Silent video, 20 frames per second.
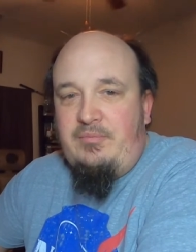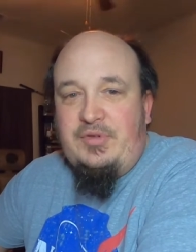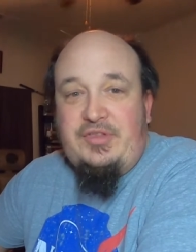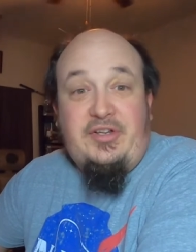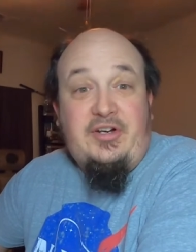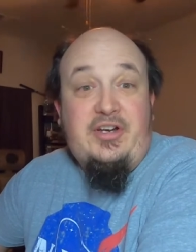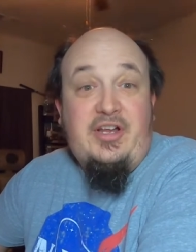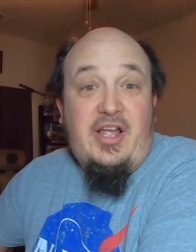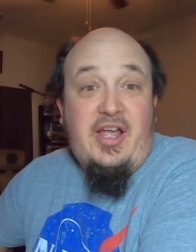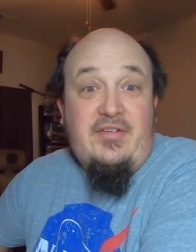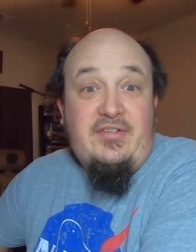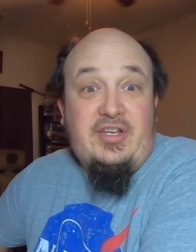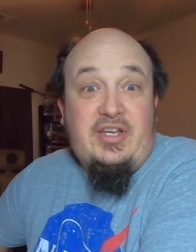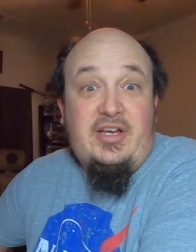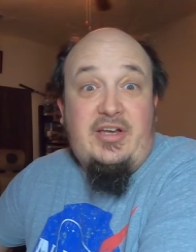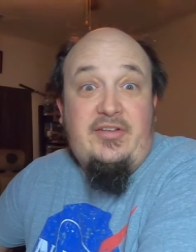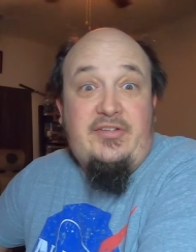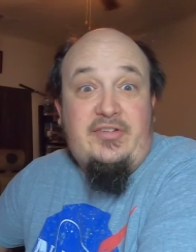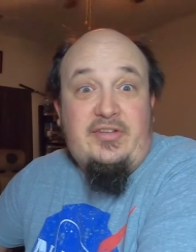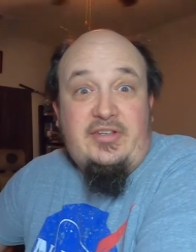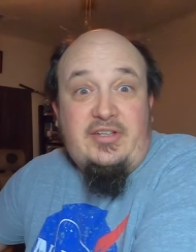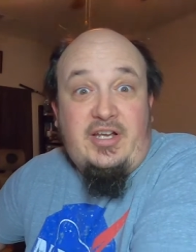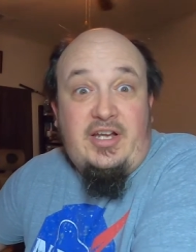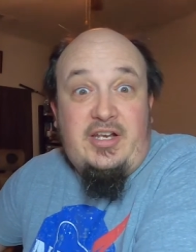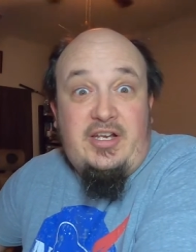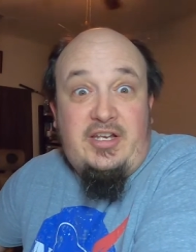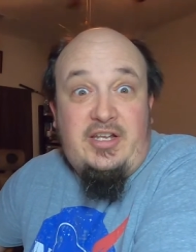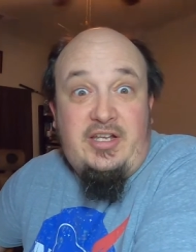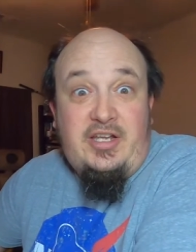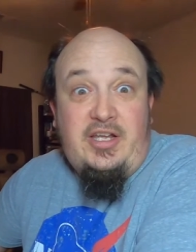But there you have it, guys.
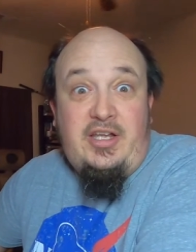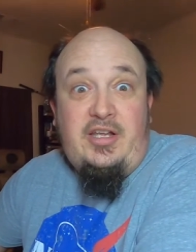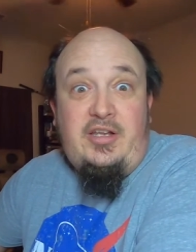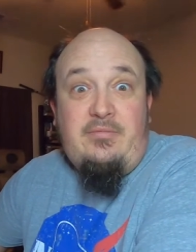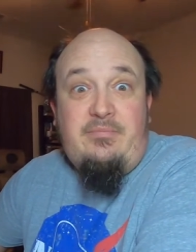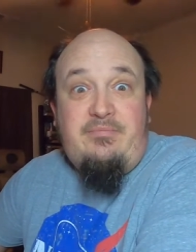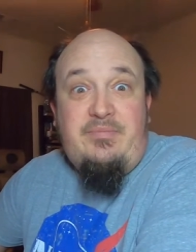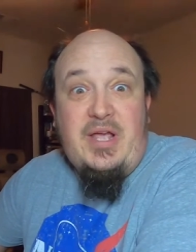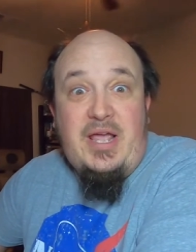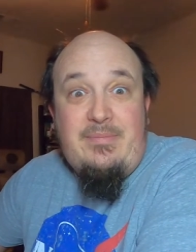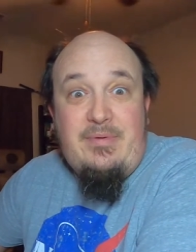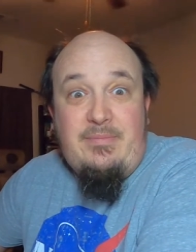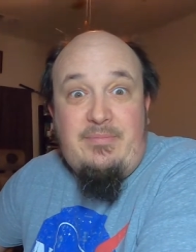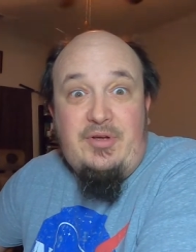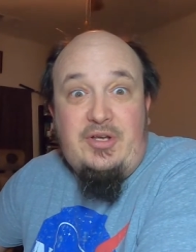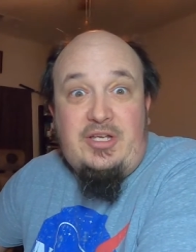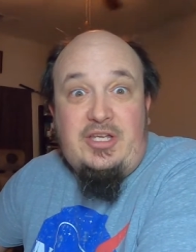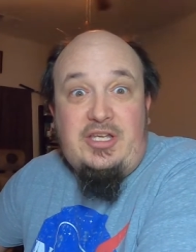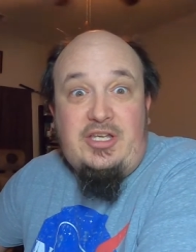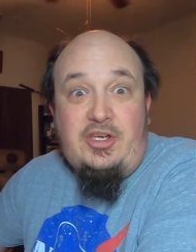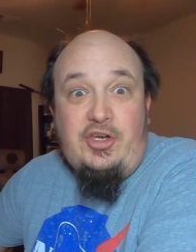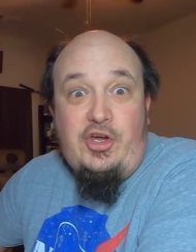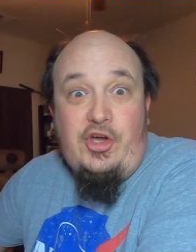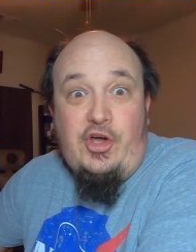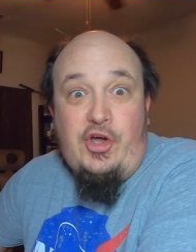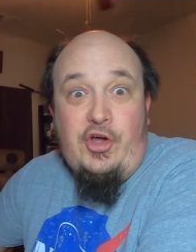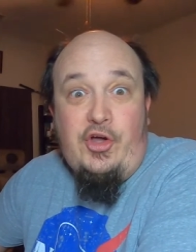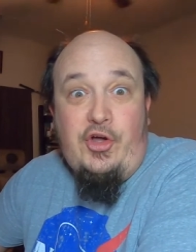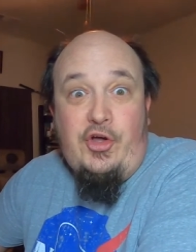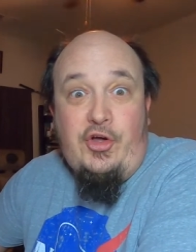Got it in. Baby buggy,
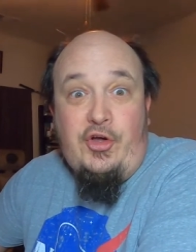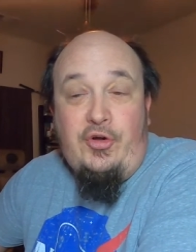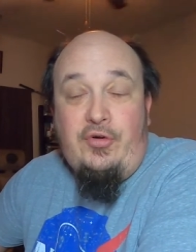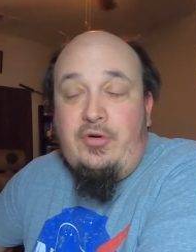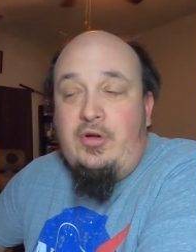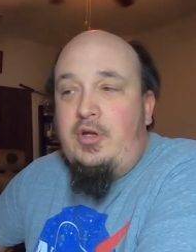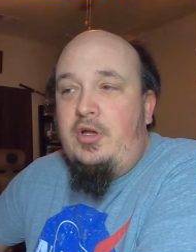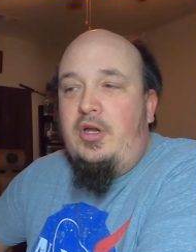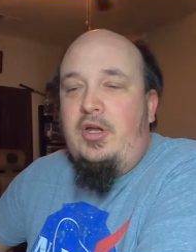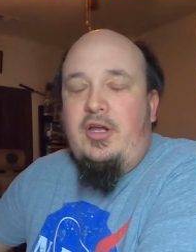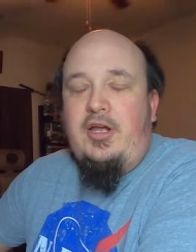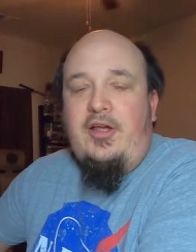go!